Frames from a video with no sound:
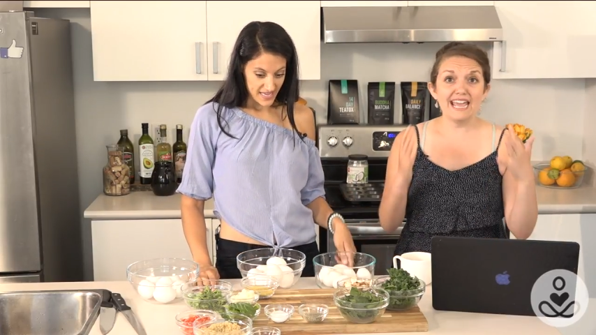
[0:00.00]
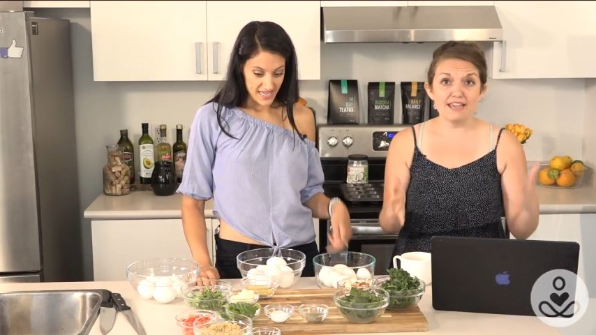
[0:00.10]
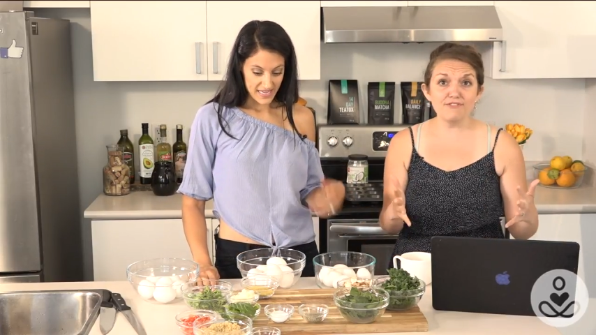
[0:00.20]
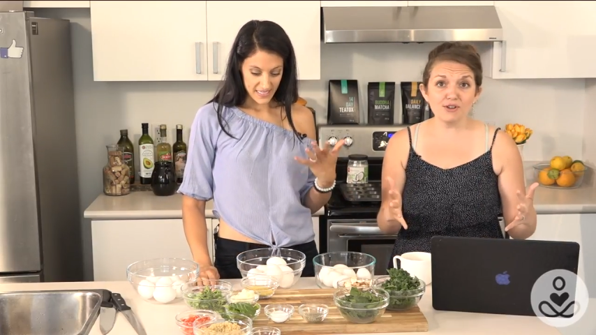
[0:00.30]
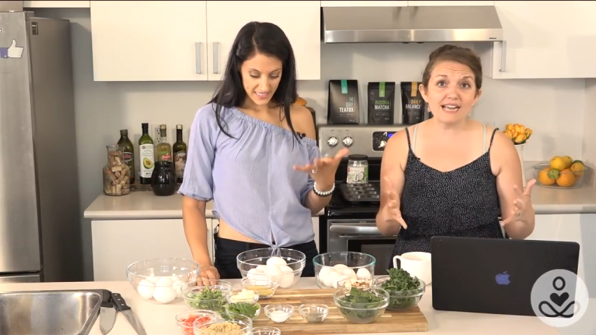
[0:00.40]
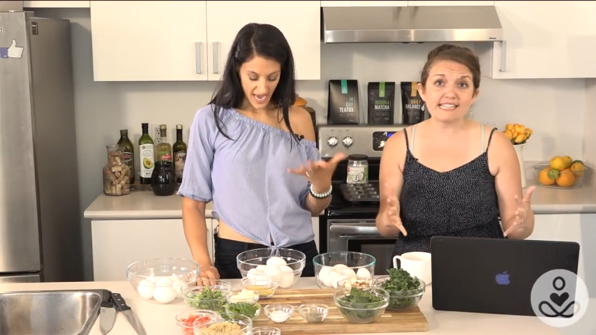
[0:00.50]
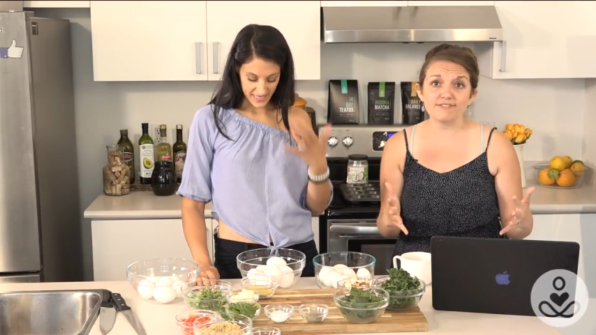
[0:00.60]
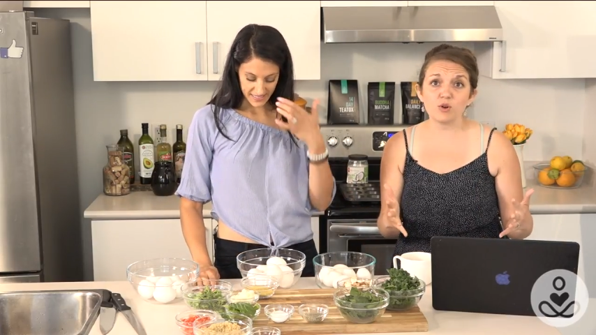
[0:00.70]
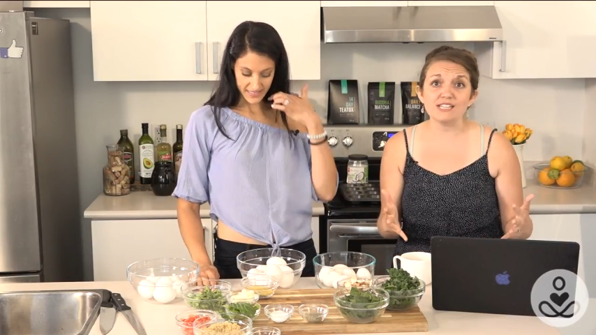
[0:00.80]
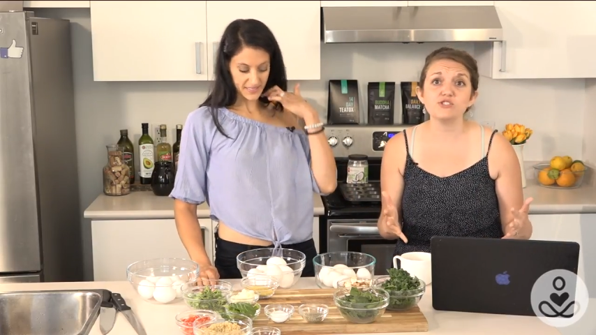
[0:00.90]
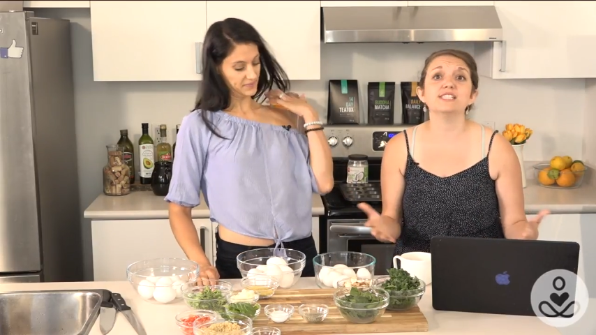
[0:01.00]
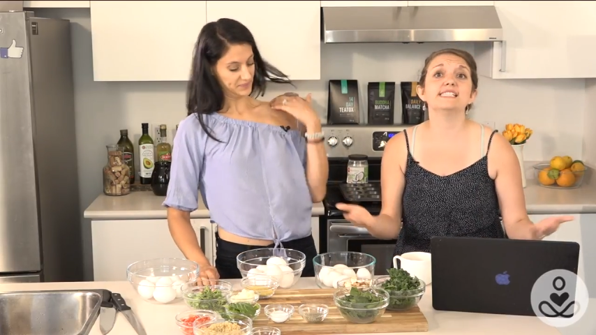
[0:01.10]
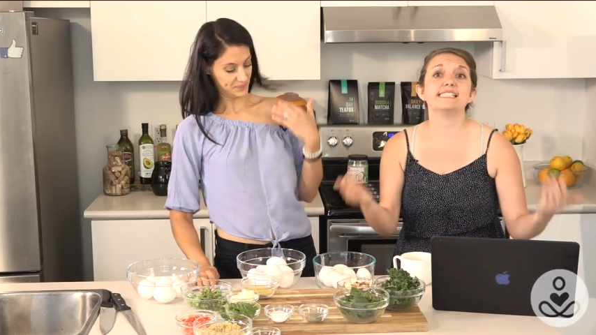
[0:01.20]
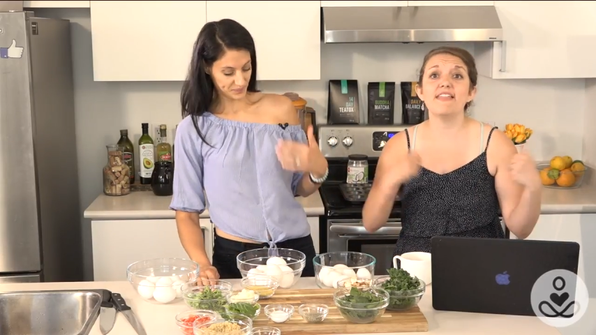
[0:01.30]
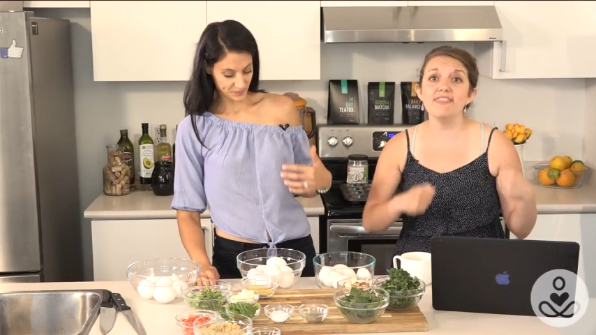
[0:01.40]
Speaker 1: If you guys yes. have
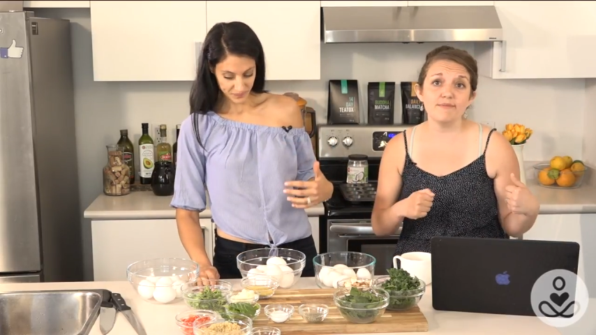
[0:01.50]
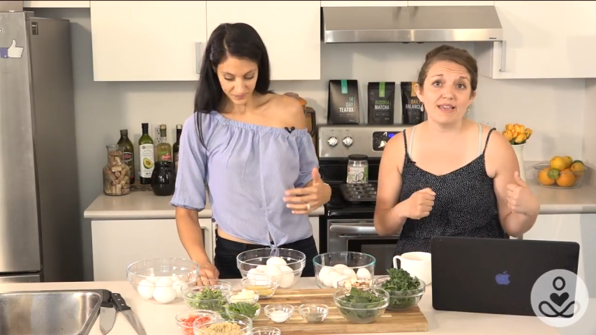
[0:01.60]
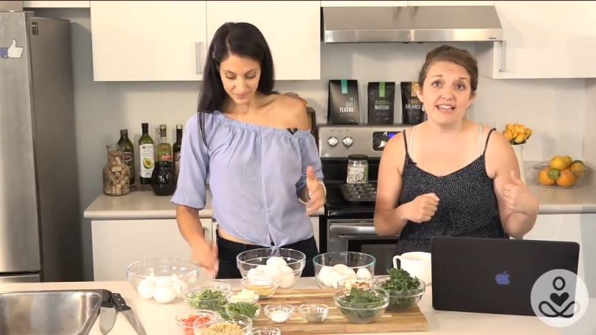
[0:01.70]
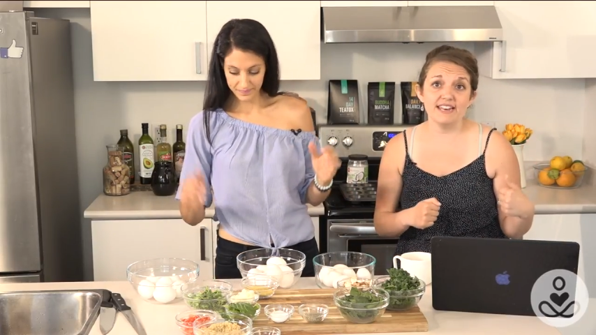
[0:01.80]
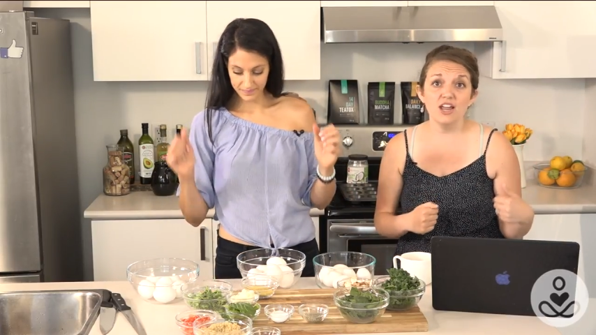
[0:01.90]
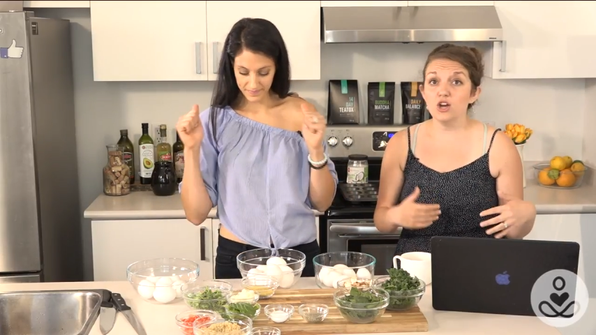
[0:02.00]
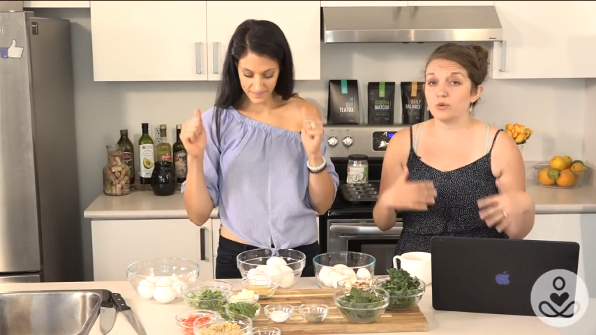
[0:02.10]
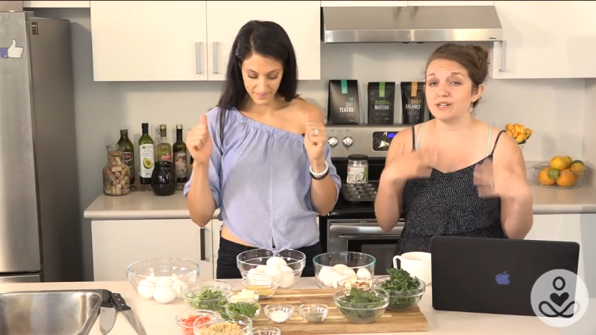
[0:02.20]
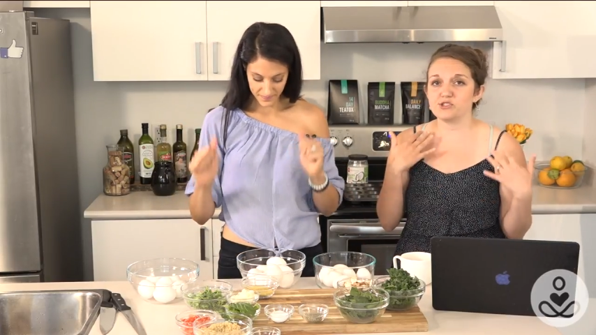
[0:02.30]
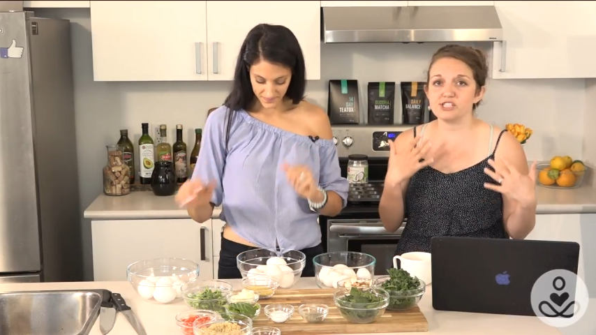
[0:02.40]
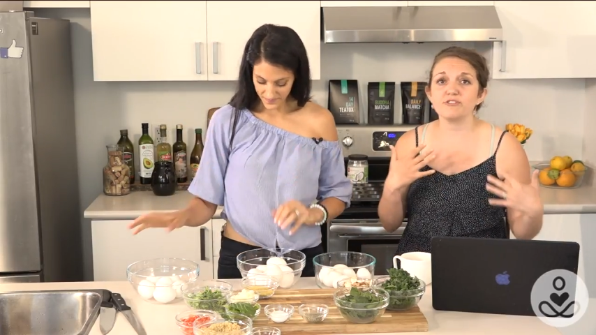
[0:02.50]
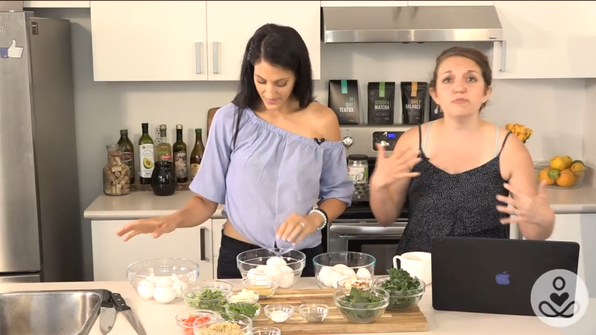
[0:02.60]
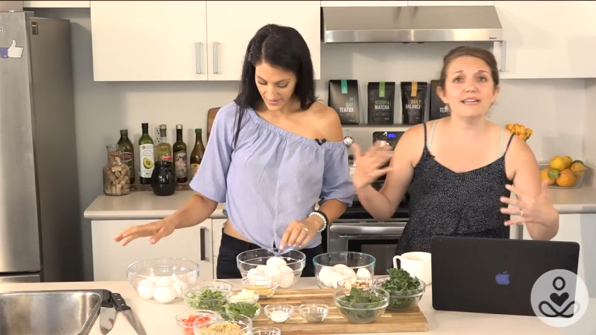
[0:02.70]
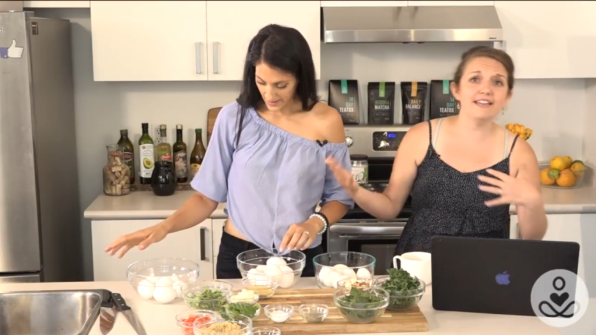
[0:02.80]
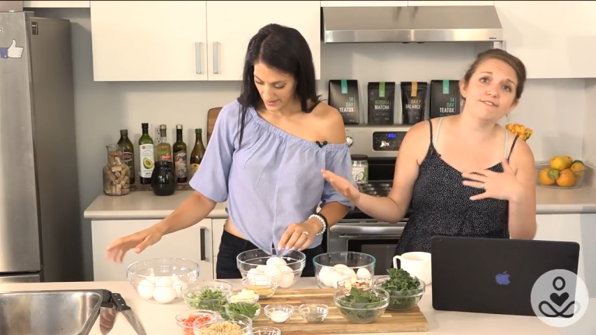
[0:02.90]
questions, send them in. Questions for
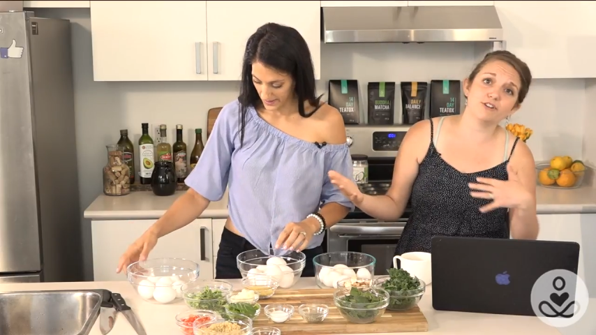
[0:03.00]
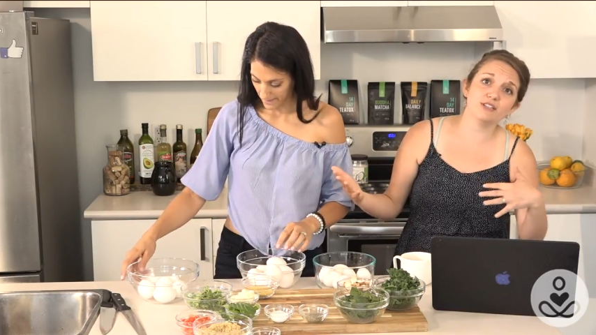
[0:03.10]
me, for